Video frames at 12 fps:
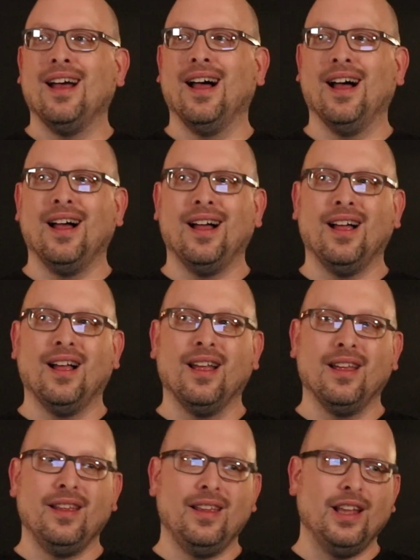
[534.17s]

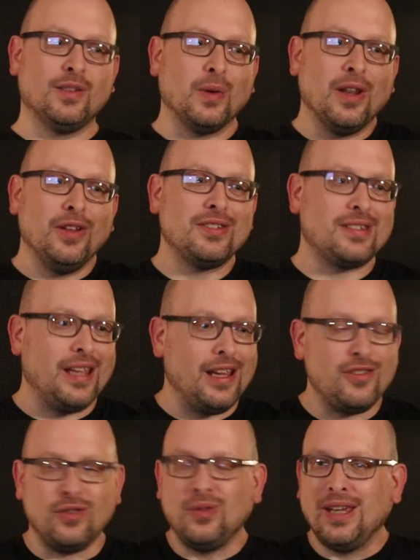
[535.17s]
It's one of those
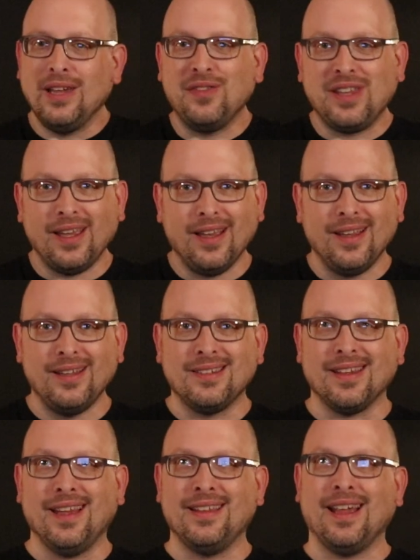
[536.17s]
things you give kids
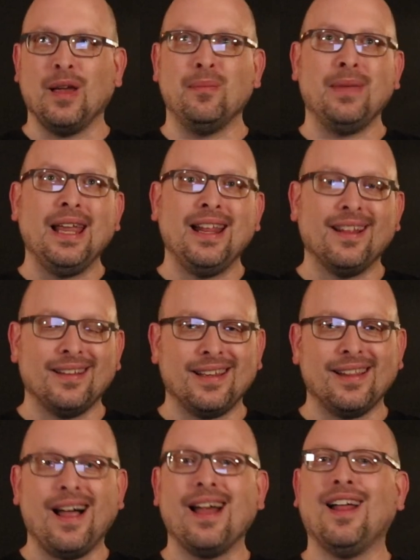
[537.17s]
and they immediately
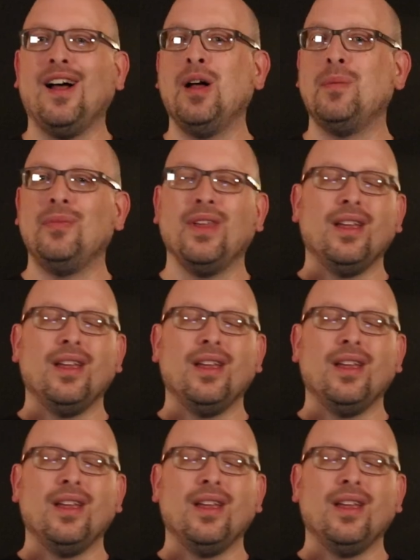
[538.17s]
light up.